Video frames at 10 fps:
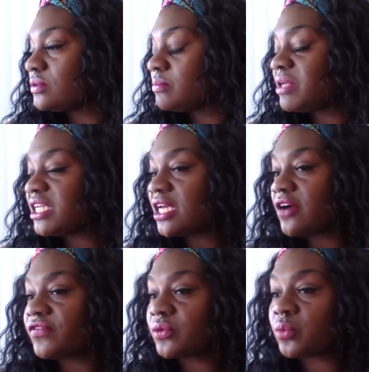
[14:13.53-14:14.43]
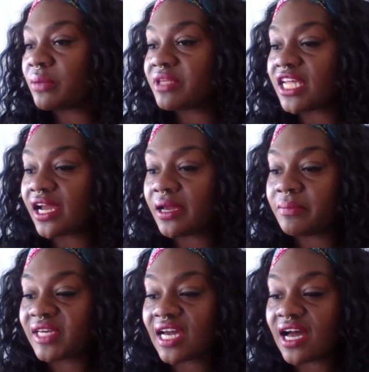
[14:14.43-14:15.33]
Many of the women that I
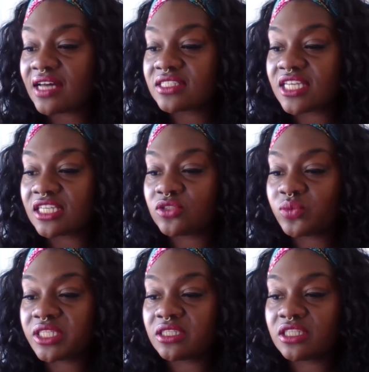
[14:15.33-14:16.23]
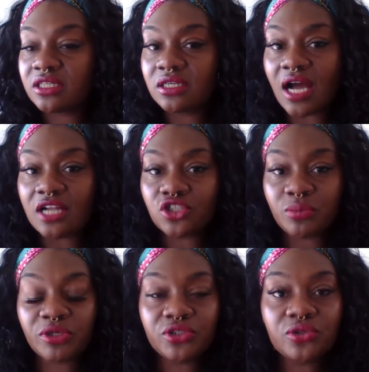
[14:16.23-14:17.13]
am in contact with, they're
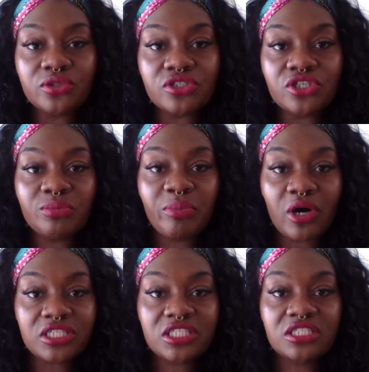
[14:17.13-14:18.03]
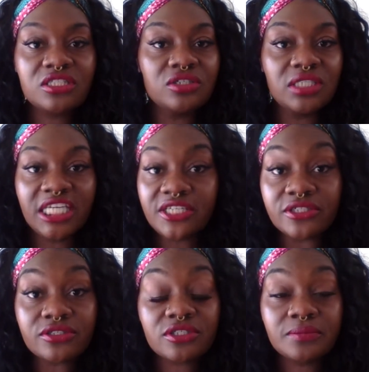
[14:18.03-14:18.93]
entrepreneurs, they're bosses, they're
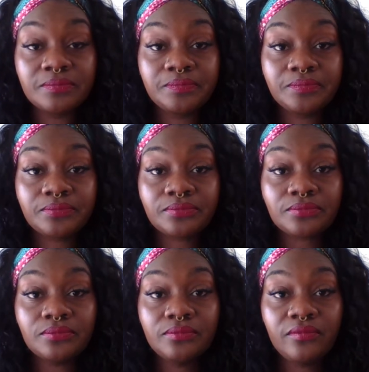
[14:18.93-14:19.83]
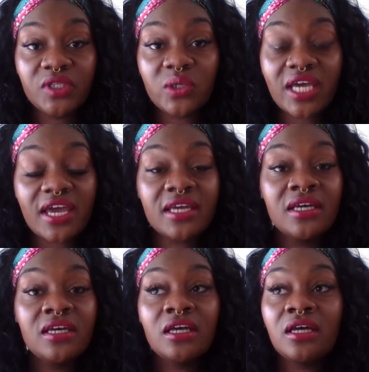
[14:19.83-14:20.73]
leaders, okay?
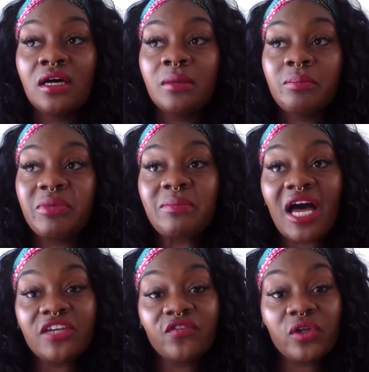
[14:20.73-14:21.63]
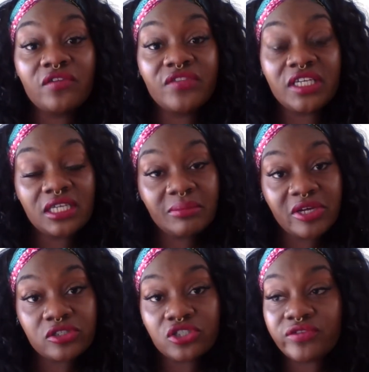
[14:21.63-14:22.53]
Be mindful of the
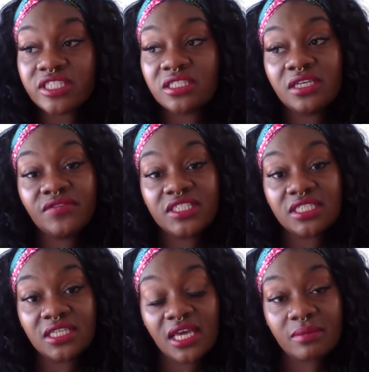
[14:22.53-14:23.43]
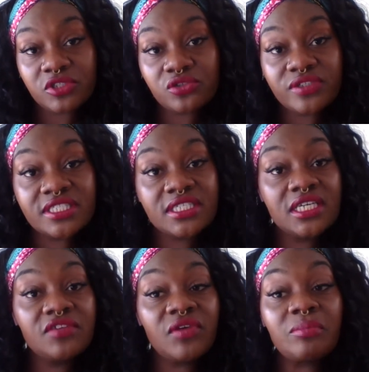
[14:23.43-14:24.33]
emails you receive, the DMs you
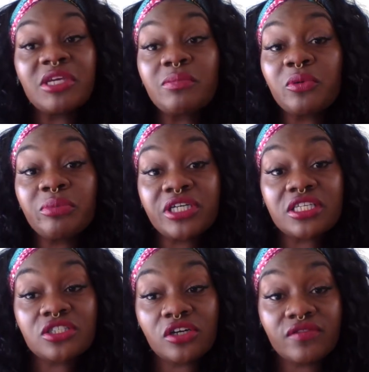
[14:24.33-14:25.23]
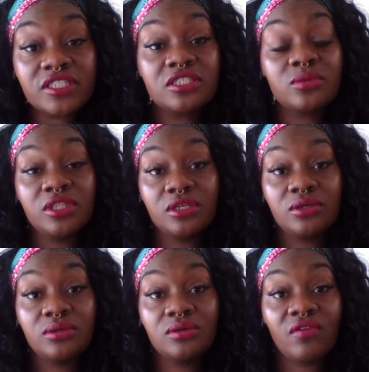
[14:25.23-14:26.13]
receive, and people booking services with
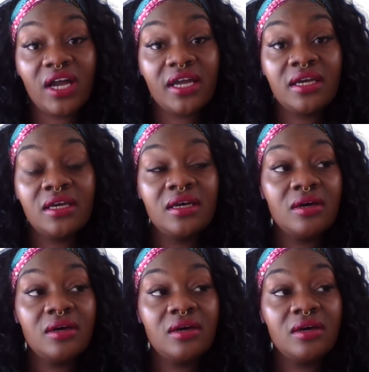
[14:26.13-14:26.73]
you, right?